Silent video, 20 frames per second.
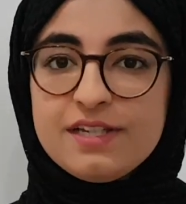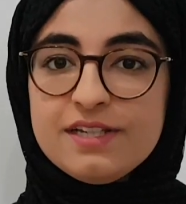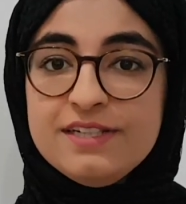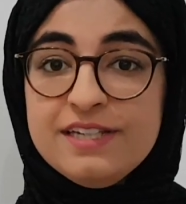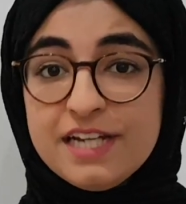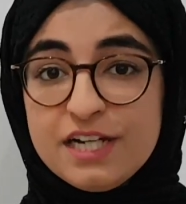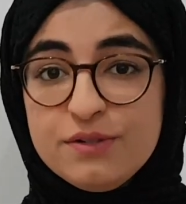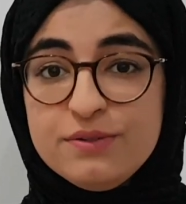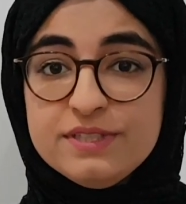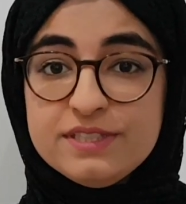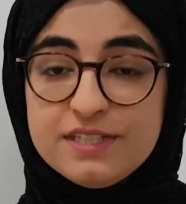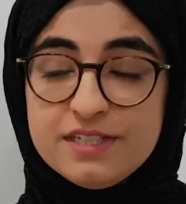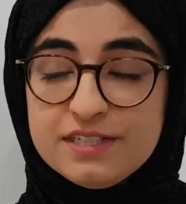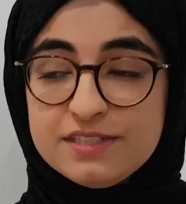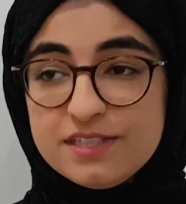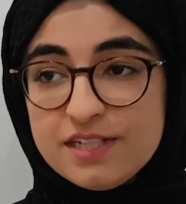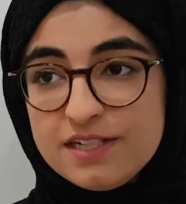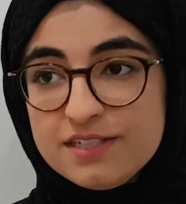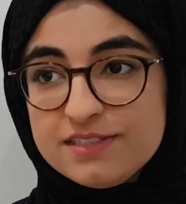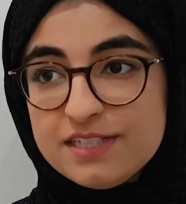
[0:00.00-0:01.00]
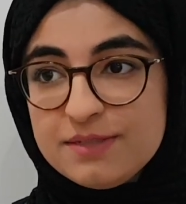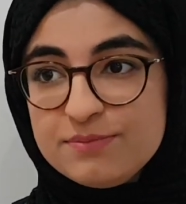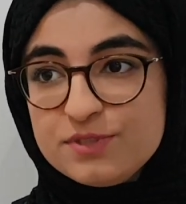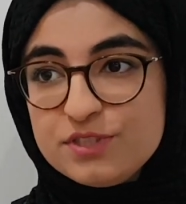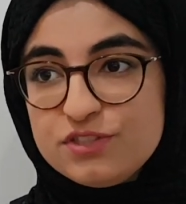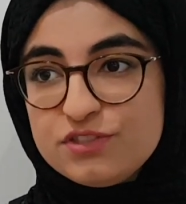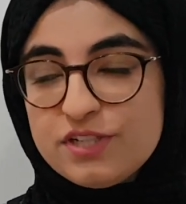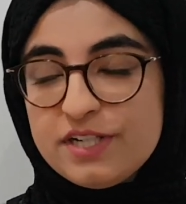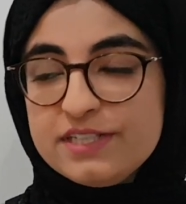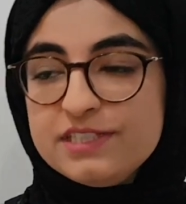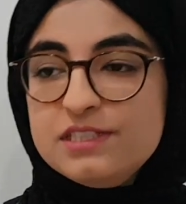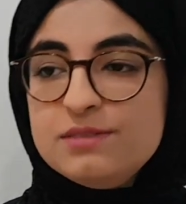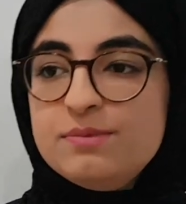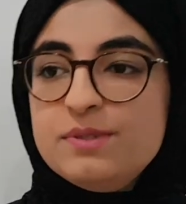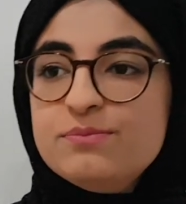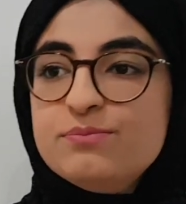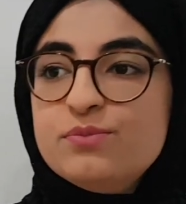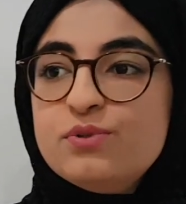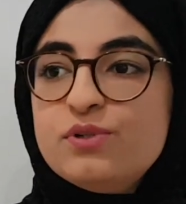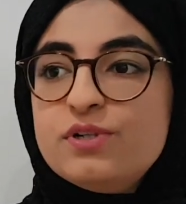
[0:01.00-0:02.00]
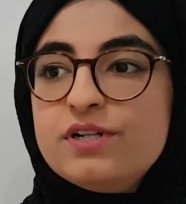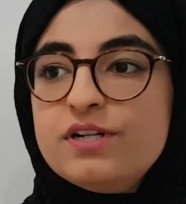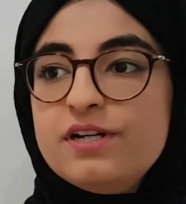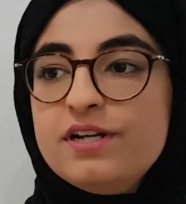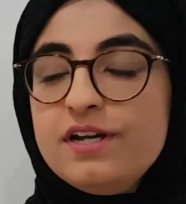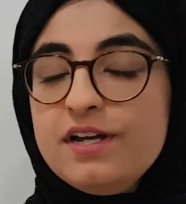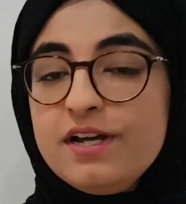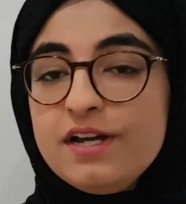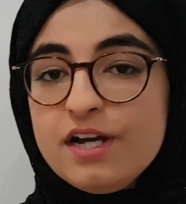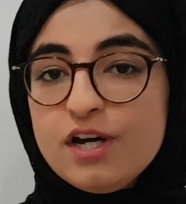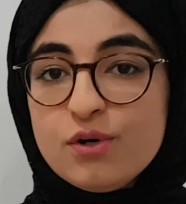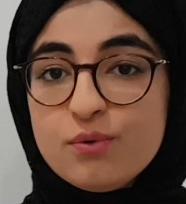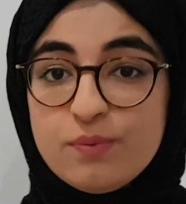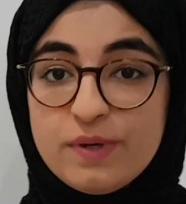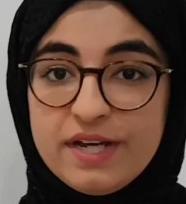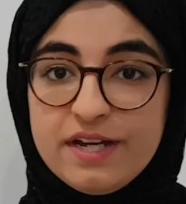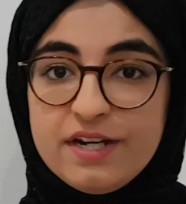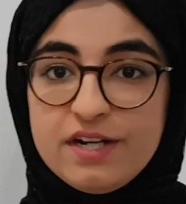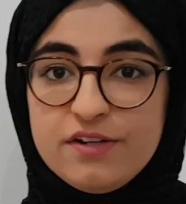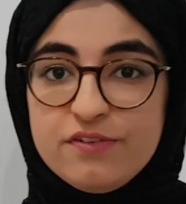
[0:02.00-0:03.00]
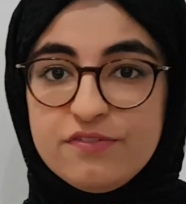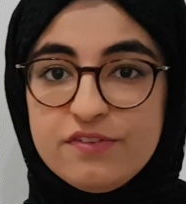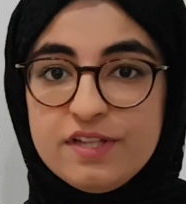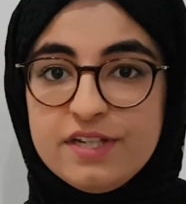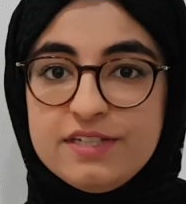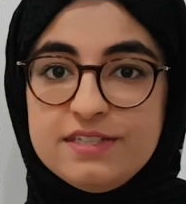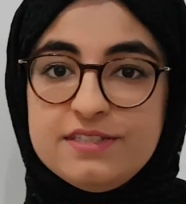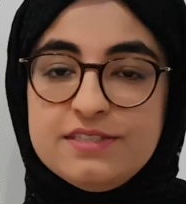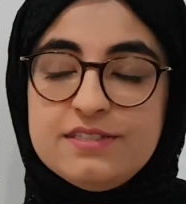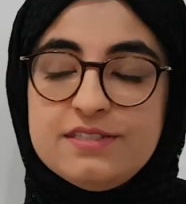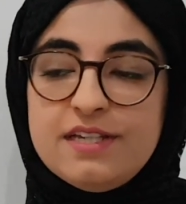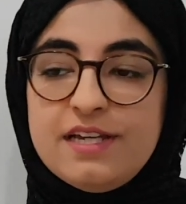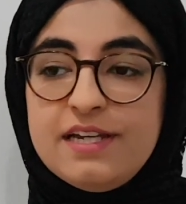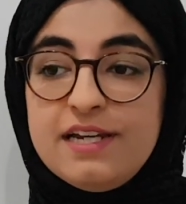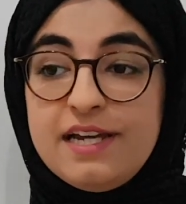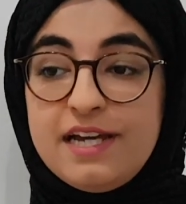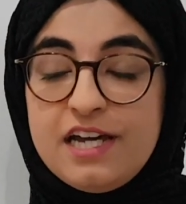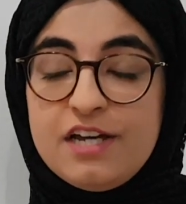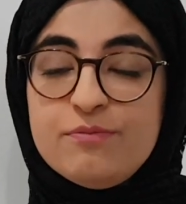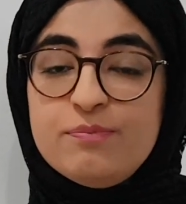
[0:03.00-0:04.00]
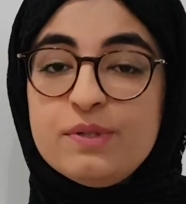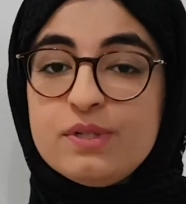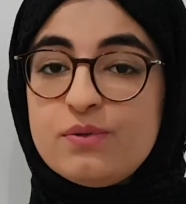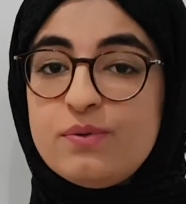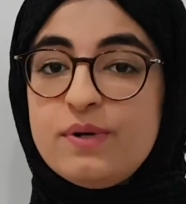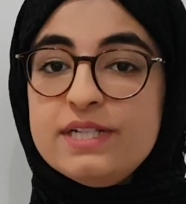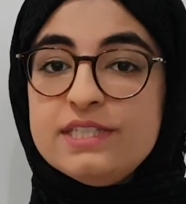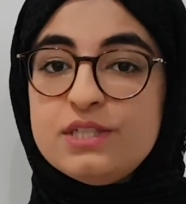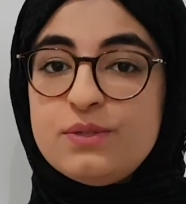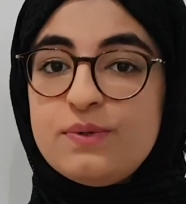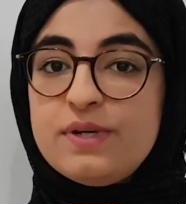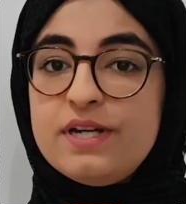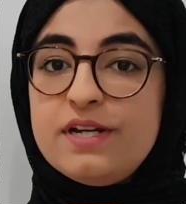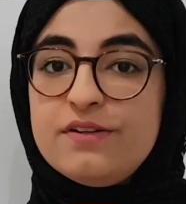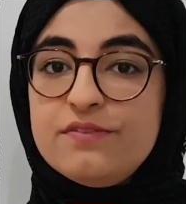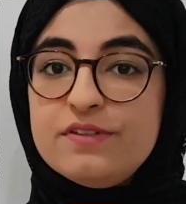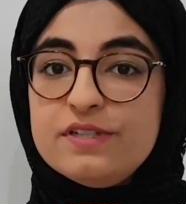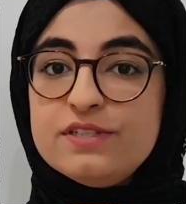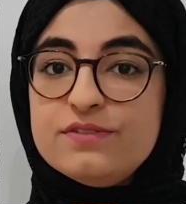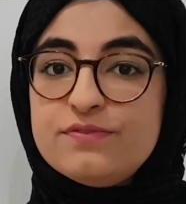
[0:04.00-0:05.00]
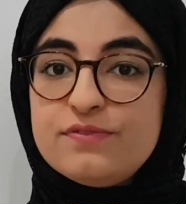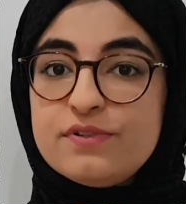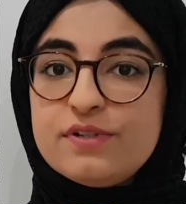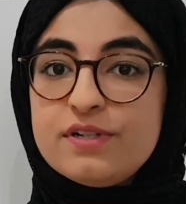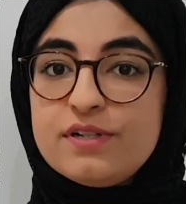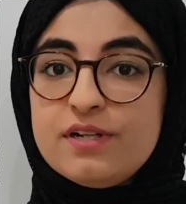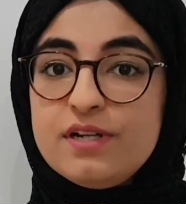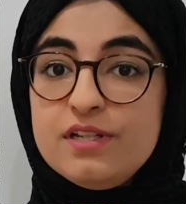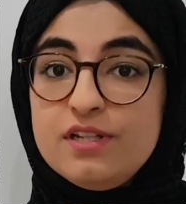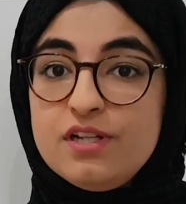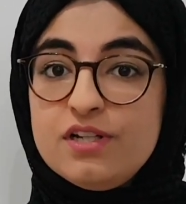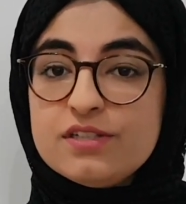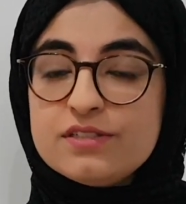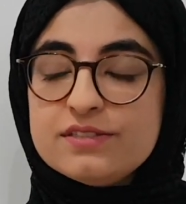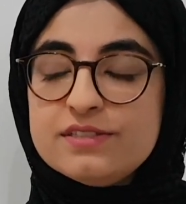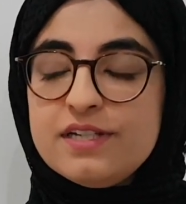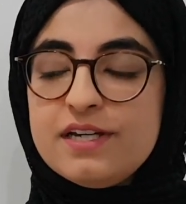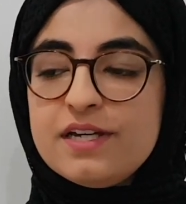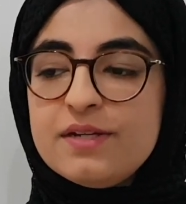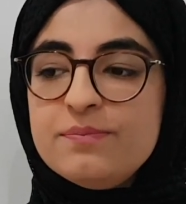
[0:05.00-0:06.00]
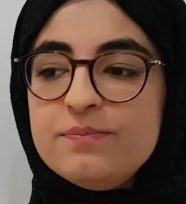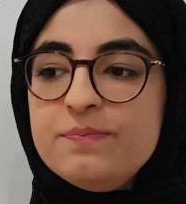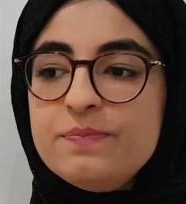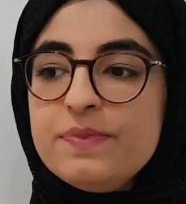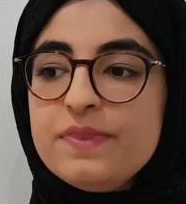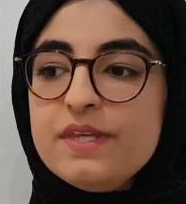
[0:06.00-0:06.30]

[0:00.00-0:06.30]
Now as an adult, I'm just trying to be more aware of this, and I have been quite aware of this for a long time,